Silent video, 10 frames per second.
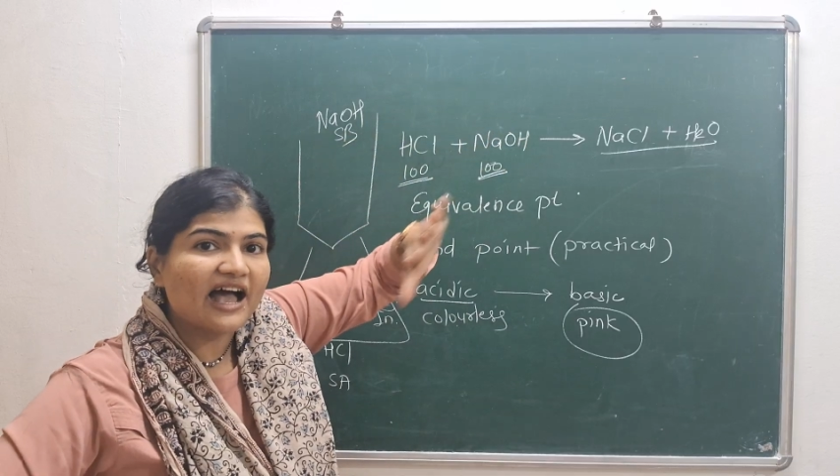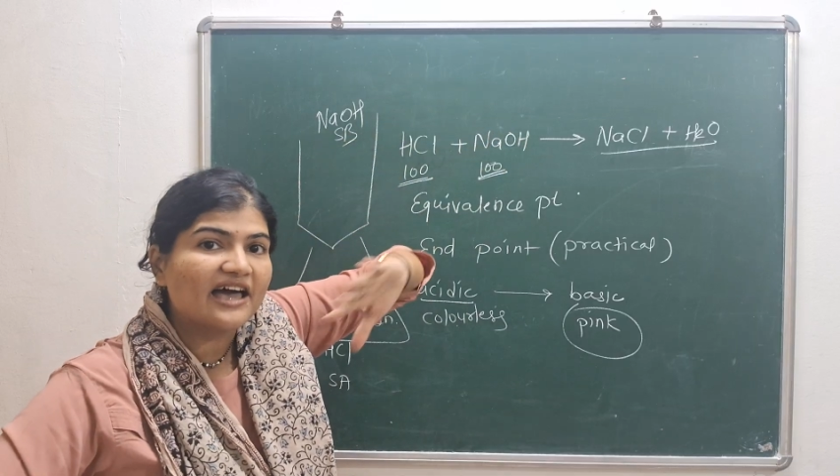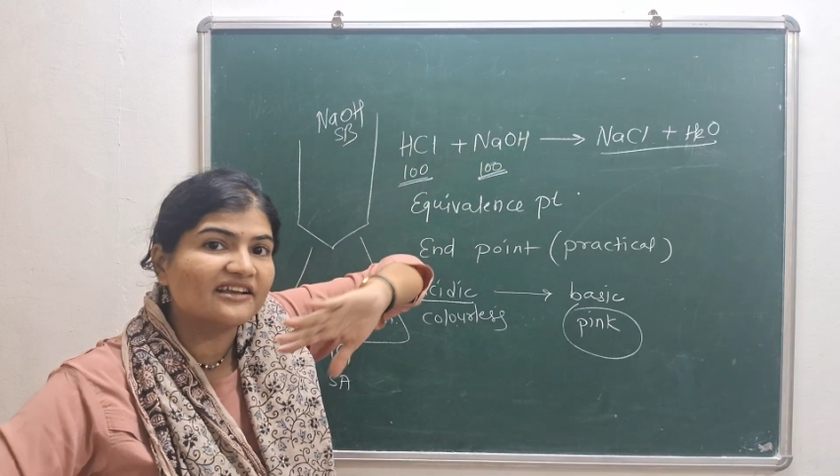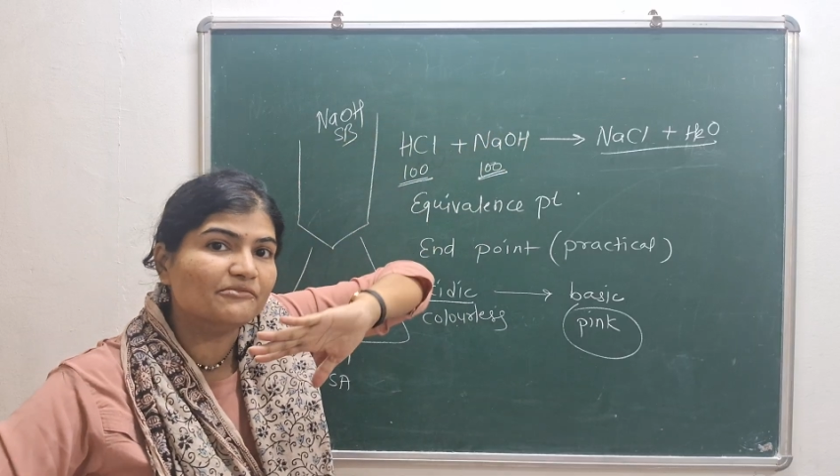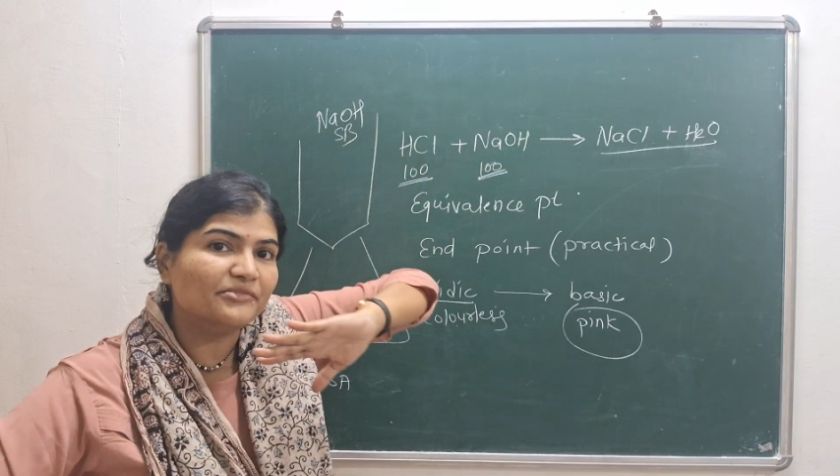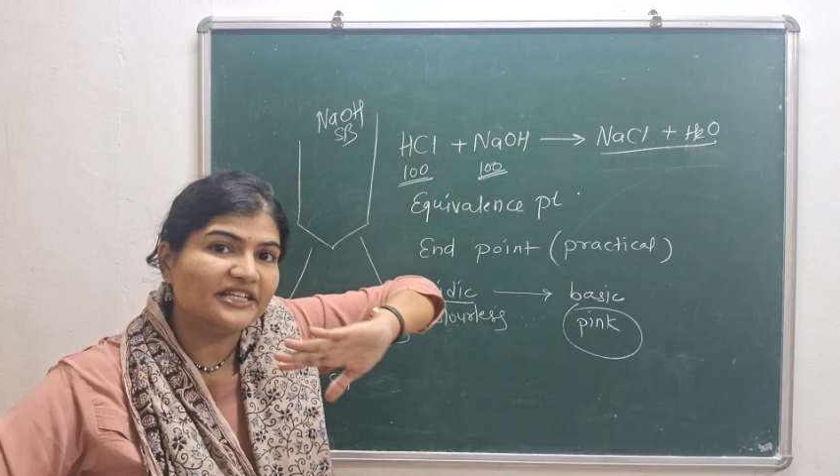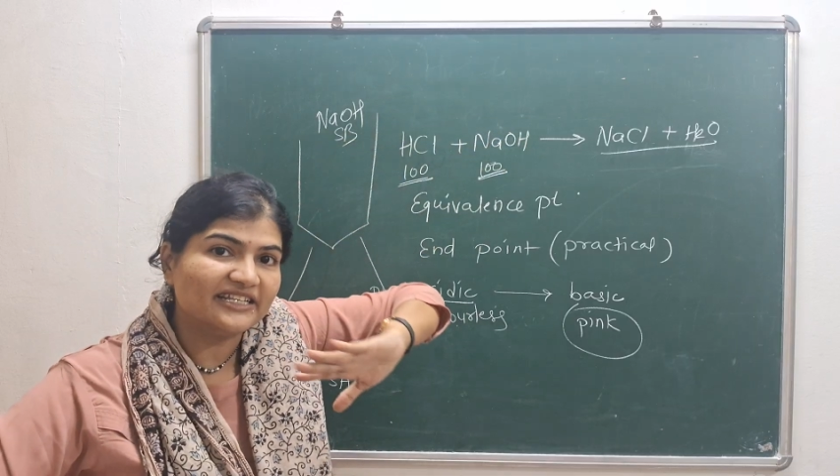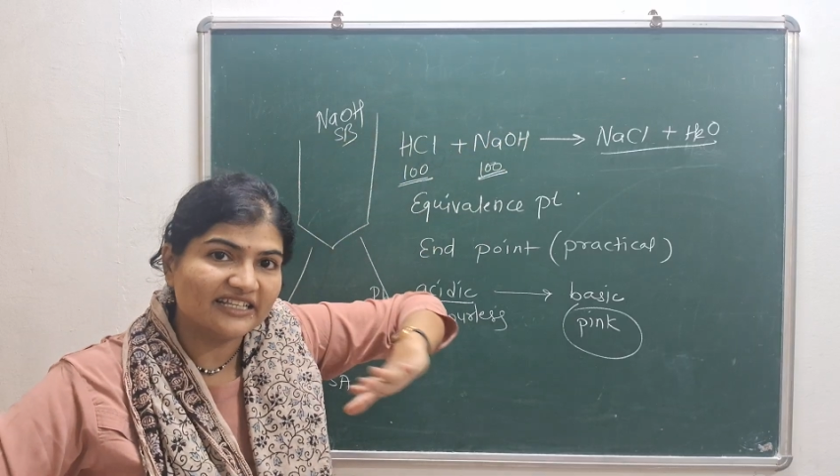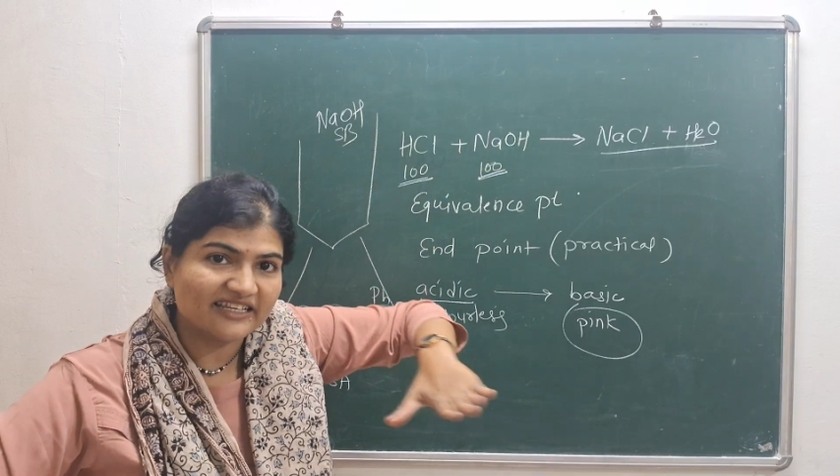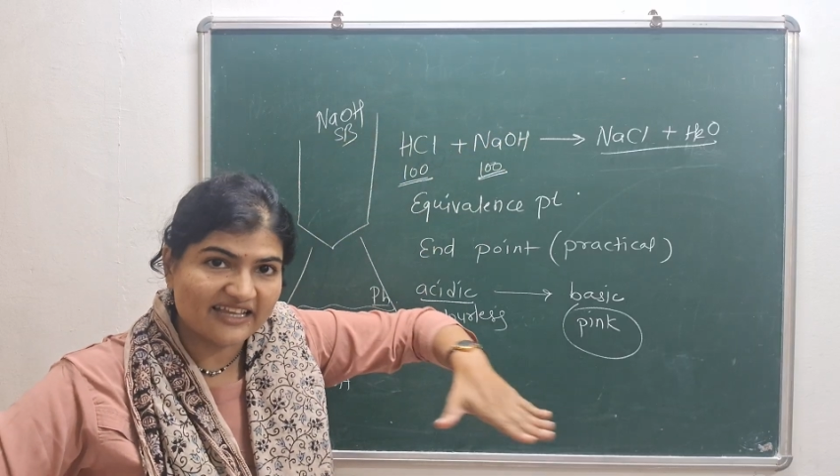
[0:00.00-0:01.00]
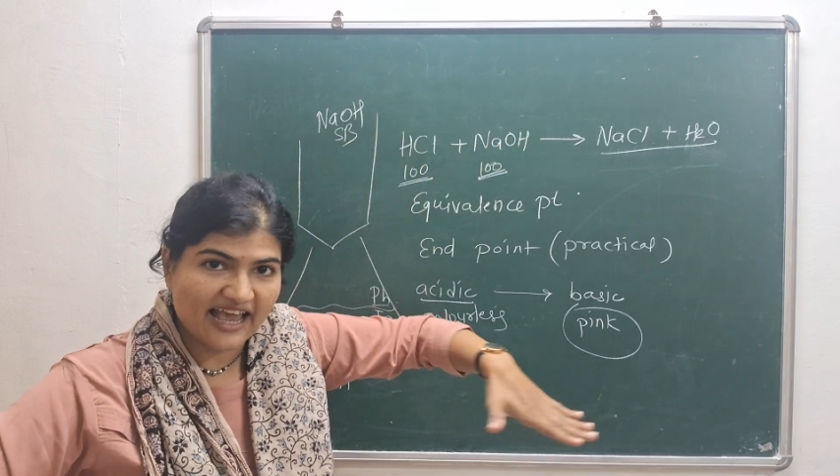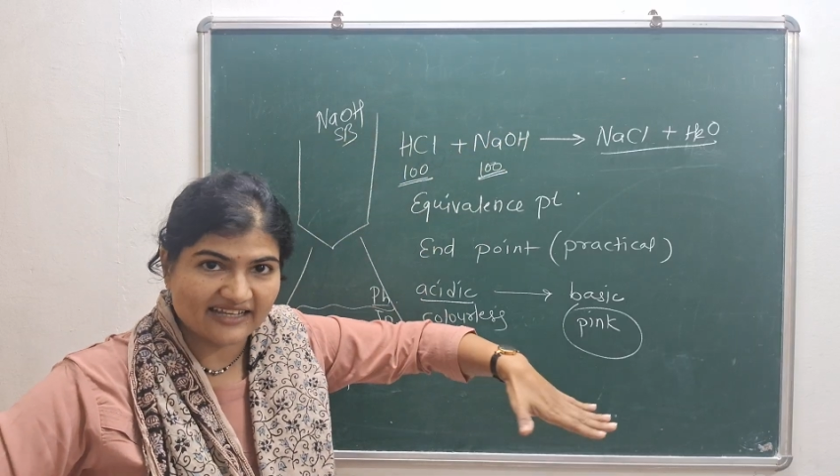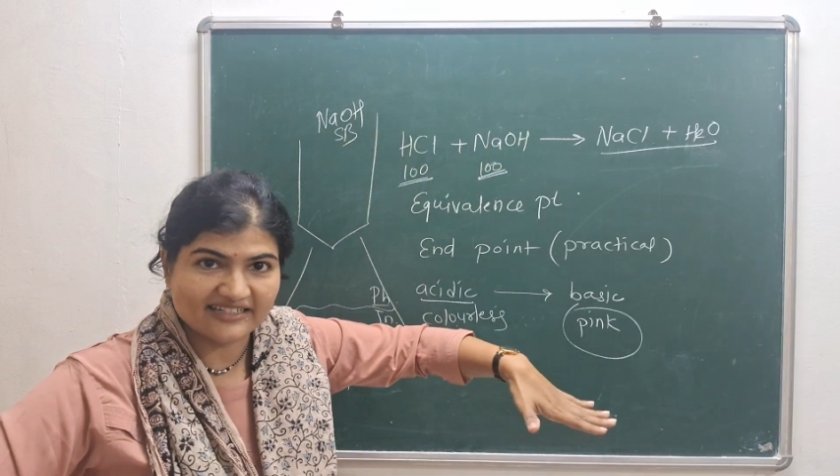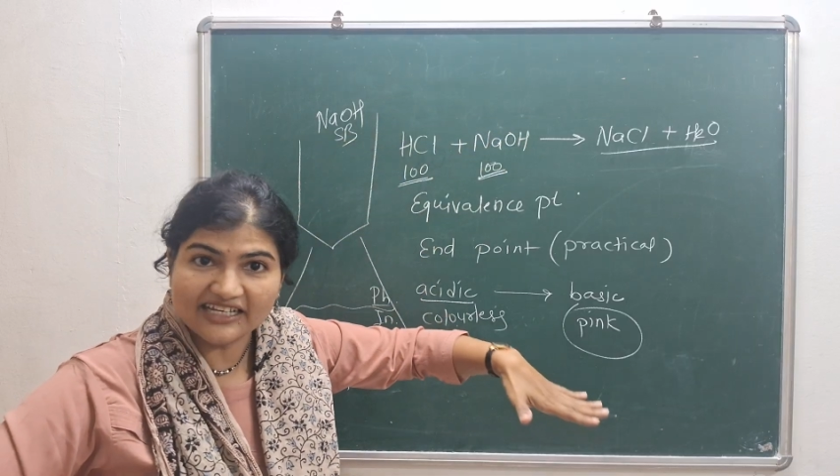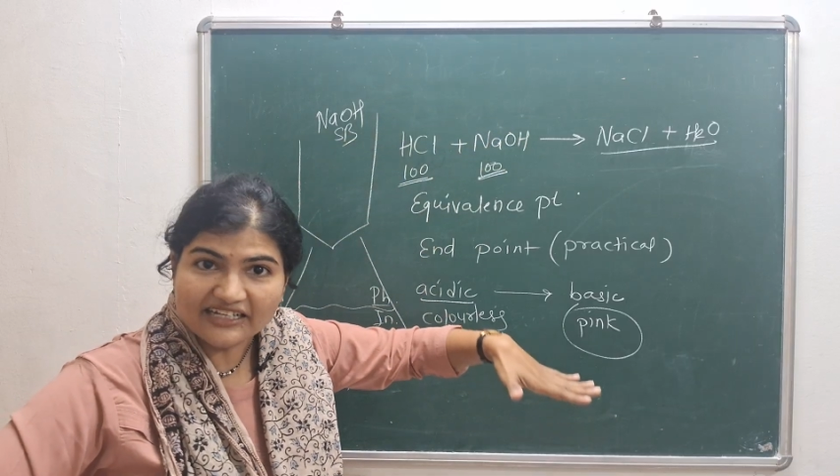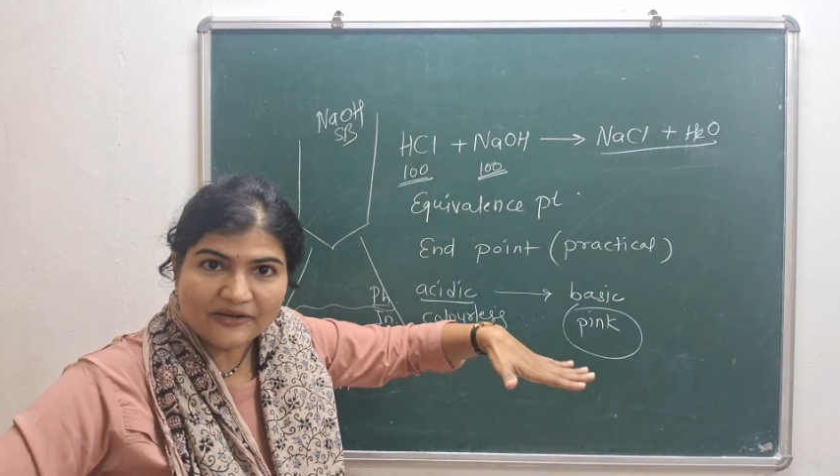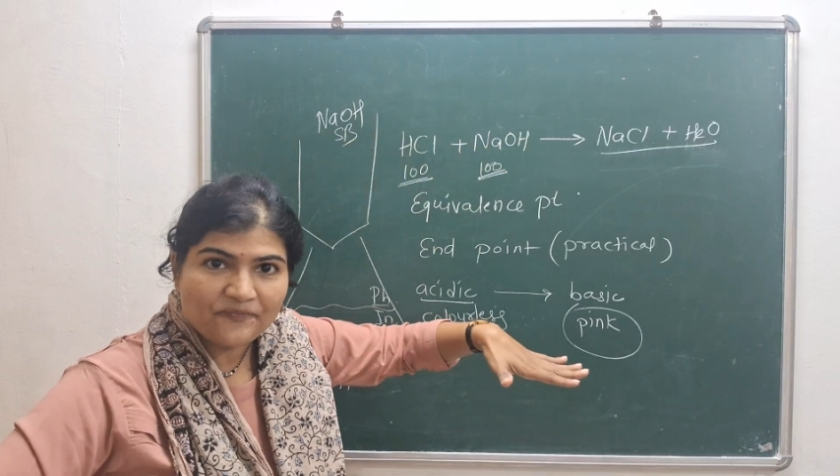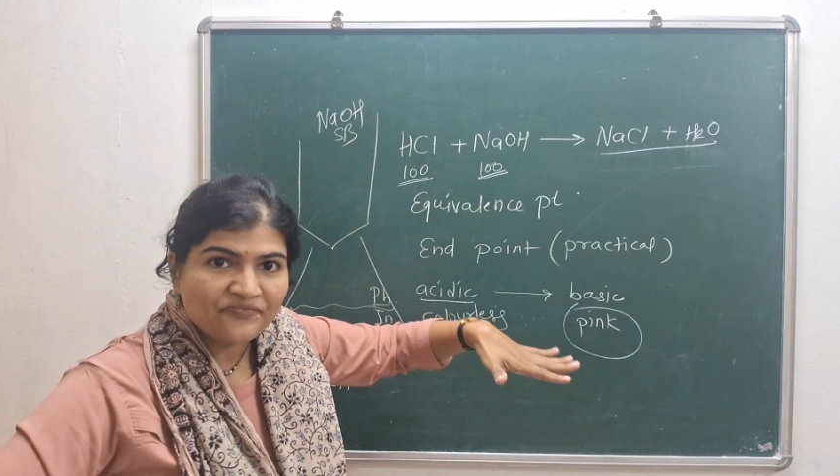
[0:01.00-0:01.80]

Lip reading: are completely reacted.